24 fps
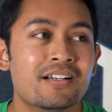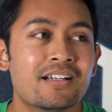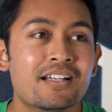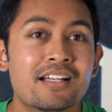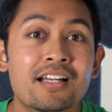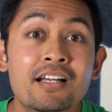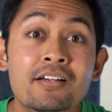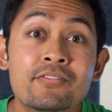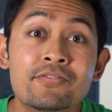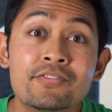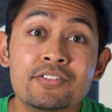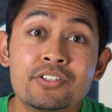
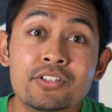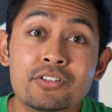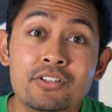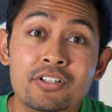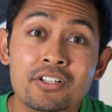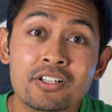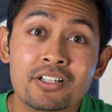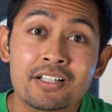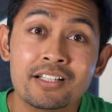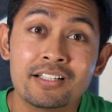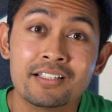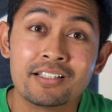If
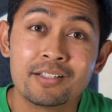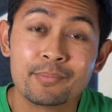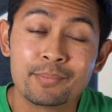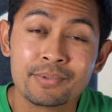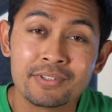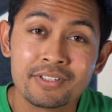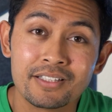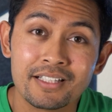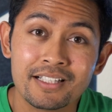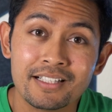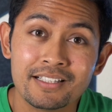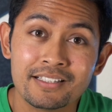you're in a
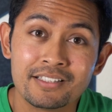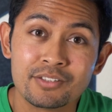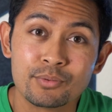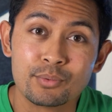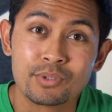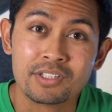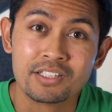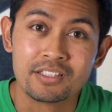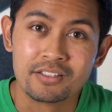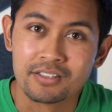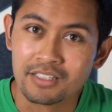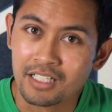place
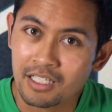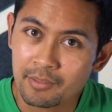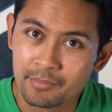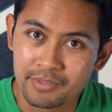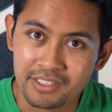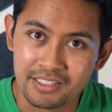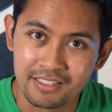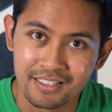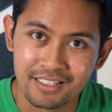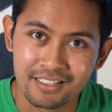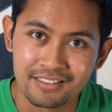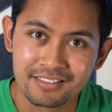where you're not
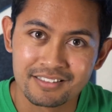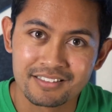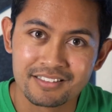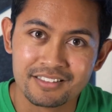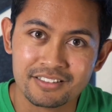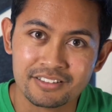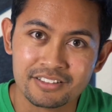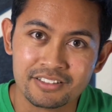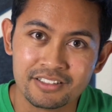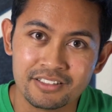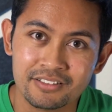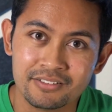being asked
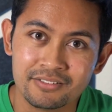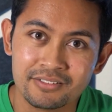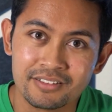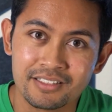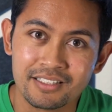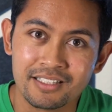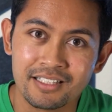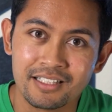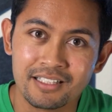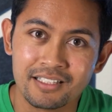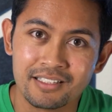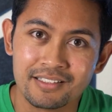to shoot
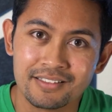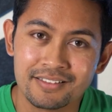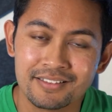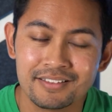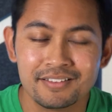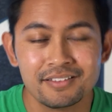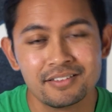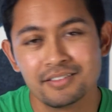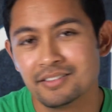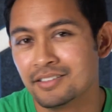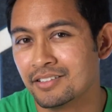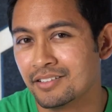and
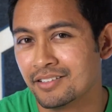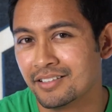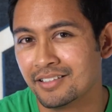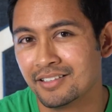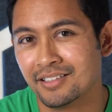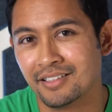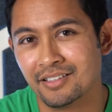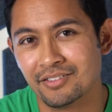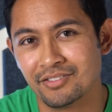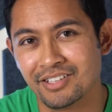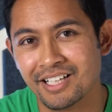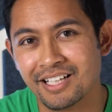you're in
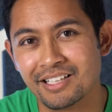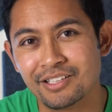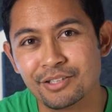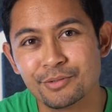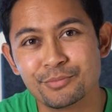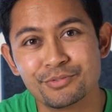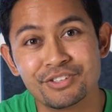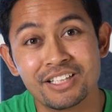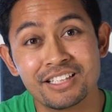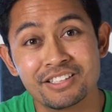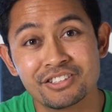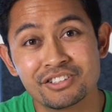a
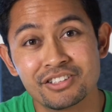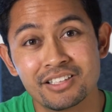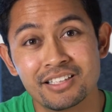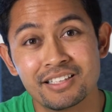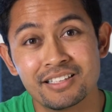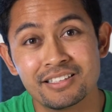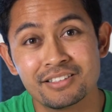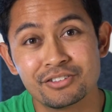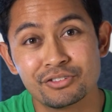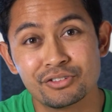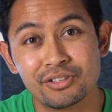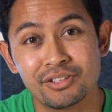random
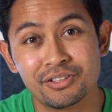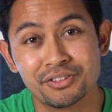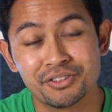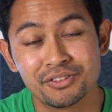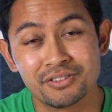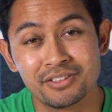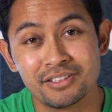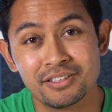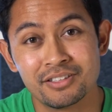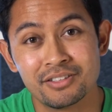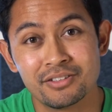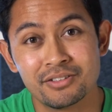restaurant,
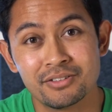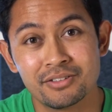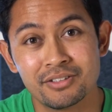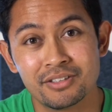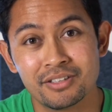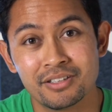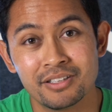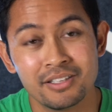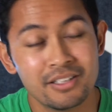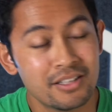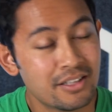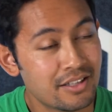grocery
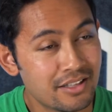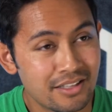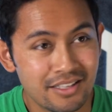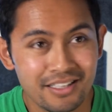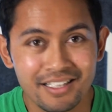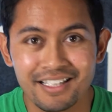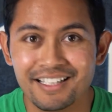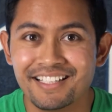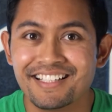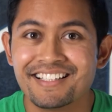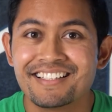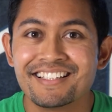store,
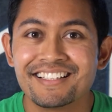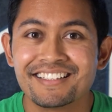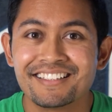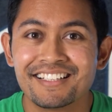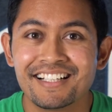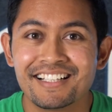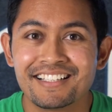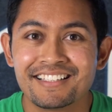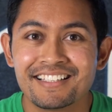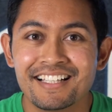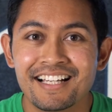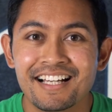anything
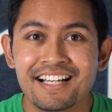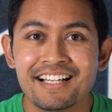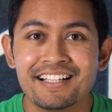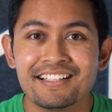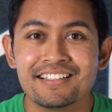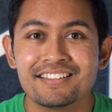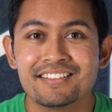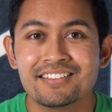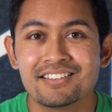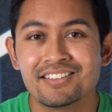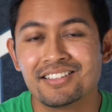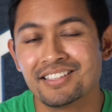like
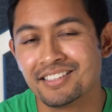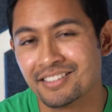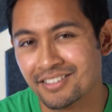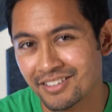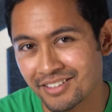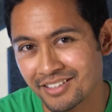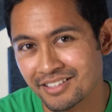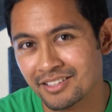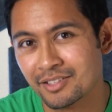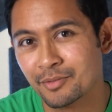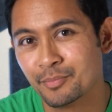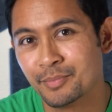that, this
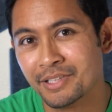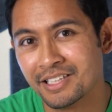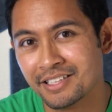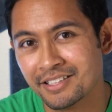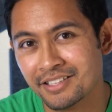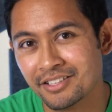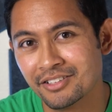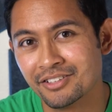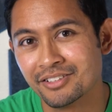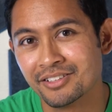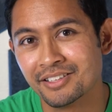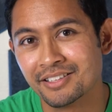lens
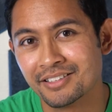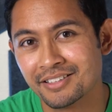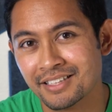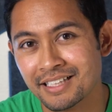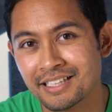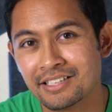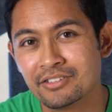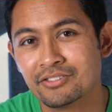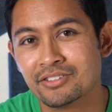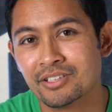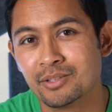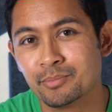makes you look
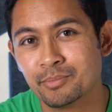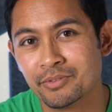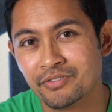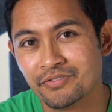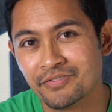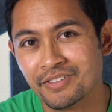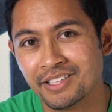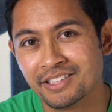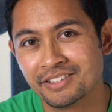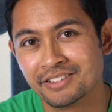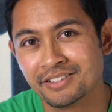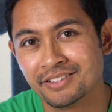like a real
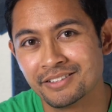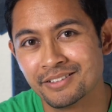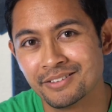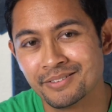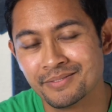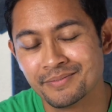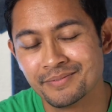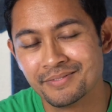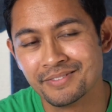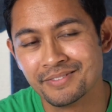professional.